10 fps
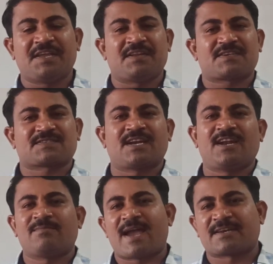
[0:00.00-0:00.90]
In
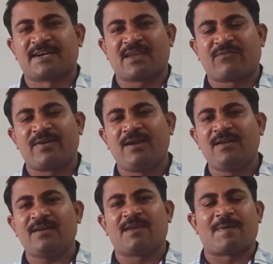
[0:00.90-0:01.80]
external magnetic
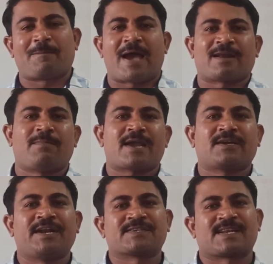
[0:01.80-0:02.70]
field, if a
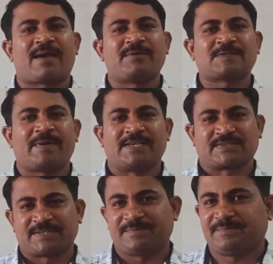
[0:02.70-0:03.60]
paramagnetic slab is
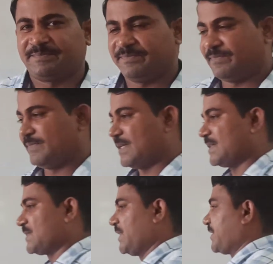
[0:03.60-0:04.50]
placed.
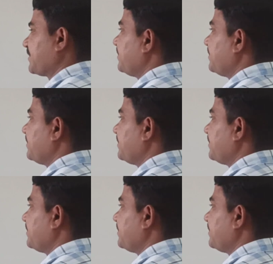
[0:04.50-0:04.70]
See here.